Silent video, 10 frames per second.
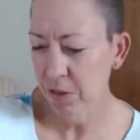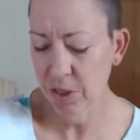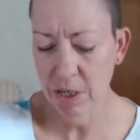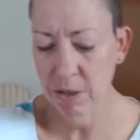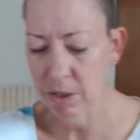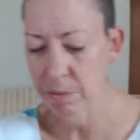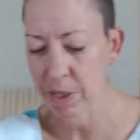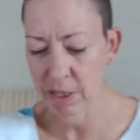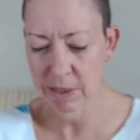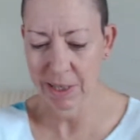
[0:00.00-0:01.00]
I might have shown you some of
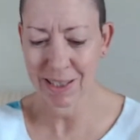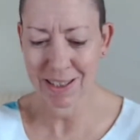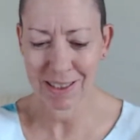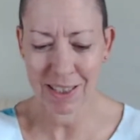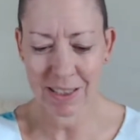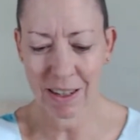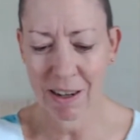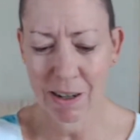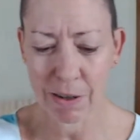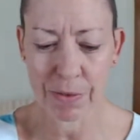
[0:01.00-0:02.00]
these, listing these
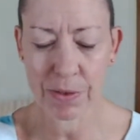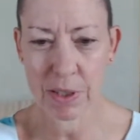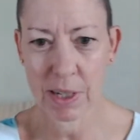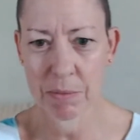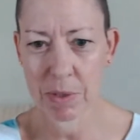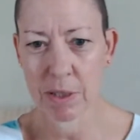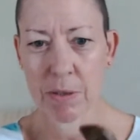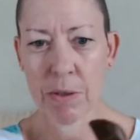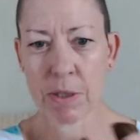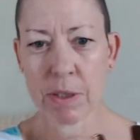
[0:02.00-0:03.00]
cuffs. Is it
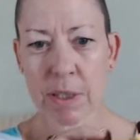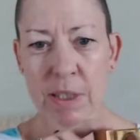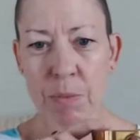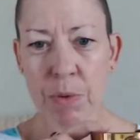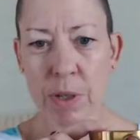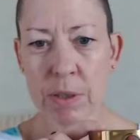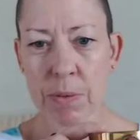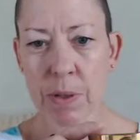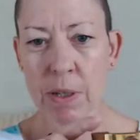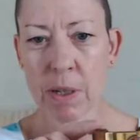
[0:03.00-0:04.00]
gorgeous? This
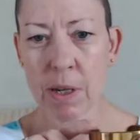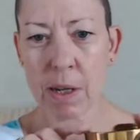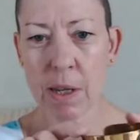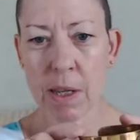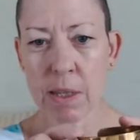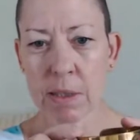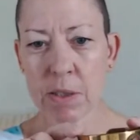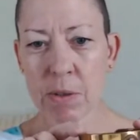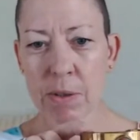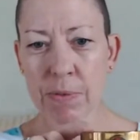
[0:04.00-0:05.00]
brass one. This
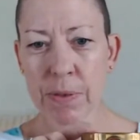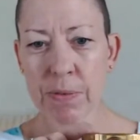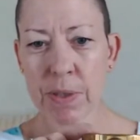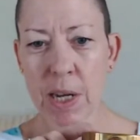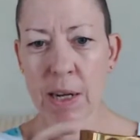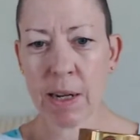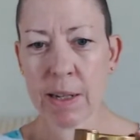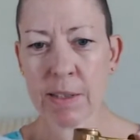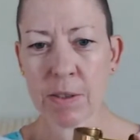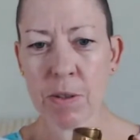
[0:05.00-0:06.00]
is on at 15
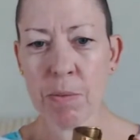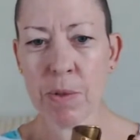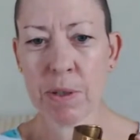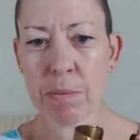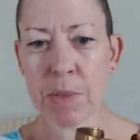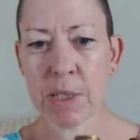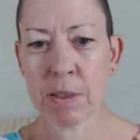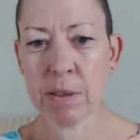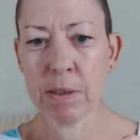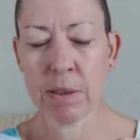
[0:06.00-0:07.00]
and that's got a wooden
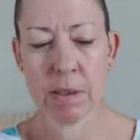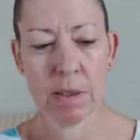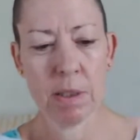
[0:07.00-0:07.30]
middle.